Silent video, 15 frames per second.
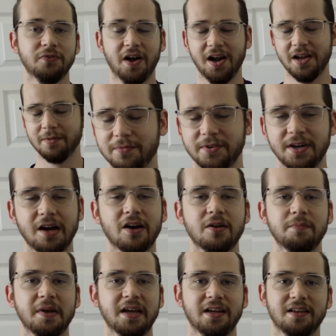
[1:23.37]
I am not
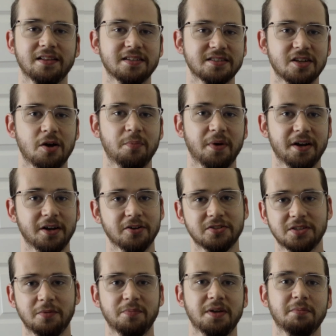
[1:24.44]
making this up. I know
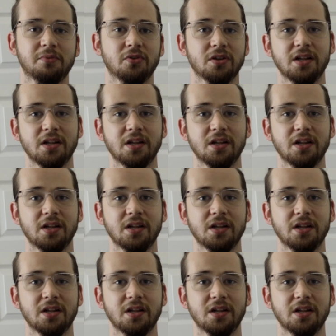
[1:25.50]
some people